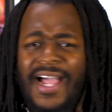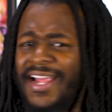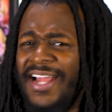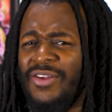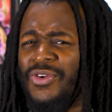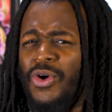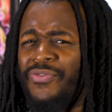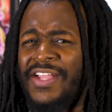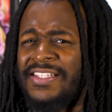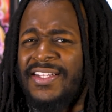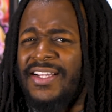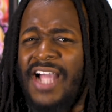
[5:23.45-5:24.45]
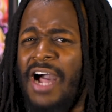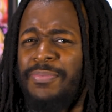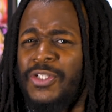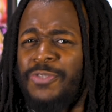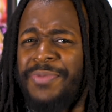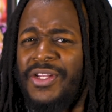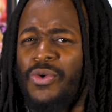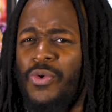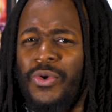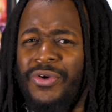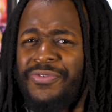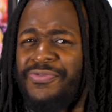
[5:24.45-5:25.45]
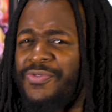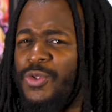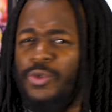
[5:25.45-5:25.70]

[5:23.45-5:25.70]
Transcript: I don't know if that's an accomplishment or if